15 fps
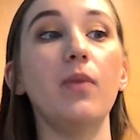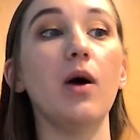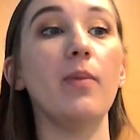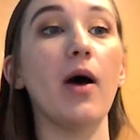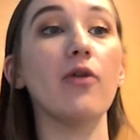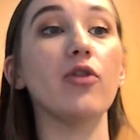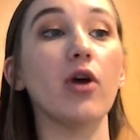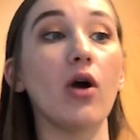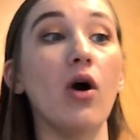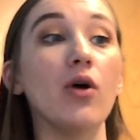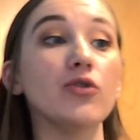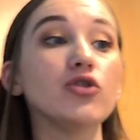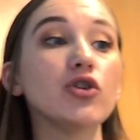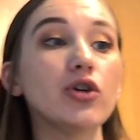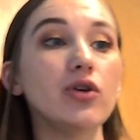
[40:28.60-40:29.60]
about the
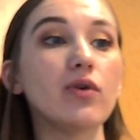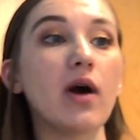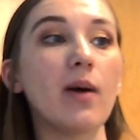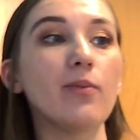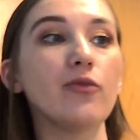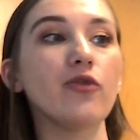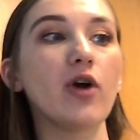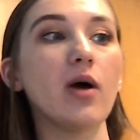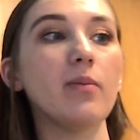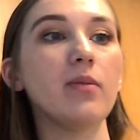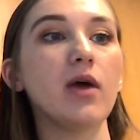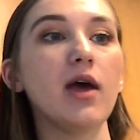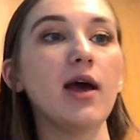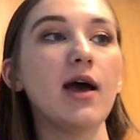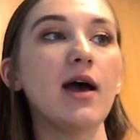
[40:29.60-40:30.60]
culture you come from,
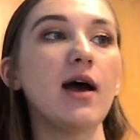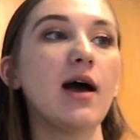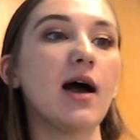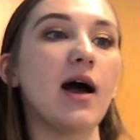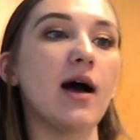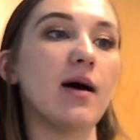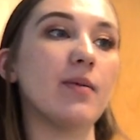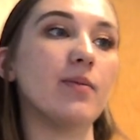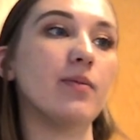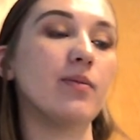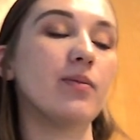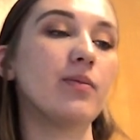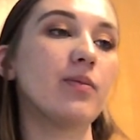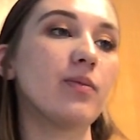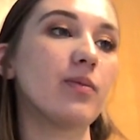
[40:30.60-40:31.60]

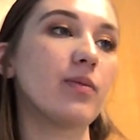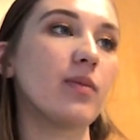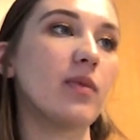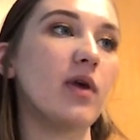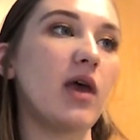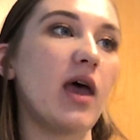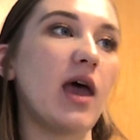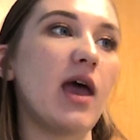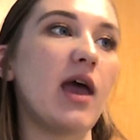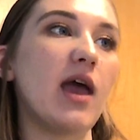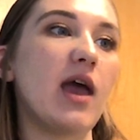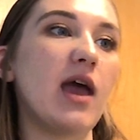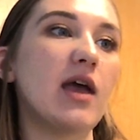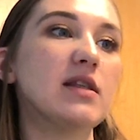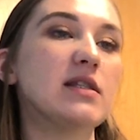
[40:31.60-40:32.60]

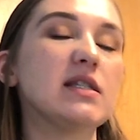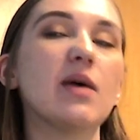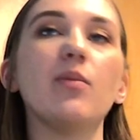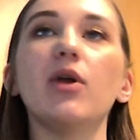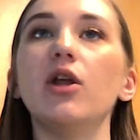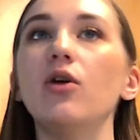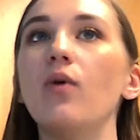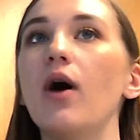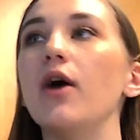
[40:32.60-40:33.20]
and somebody who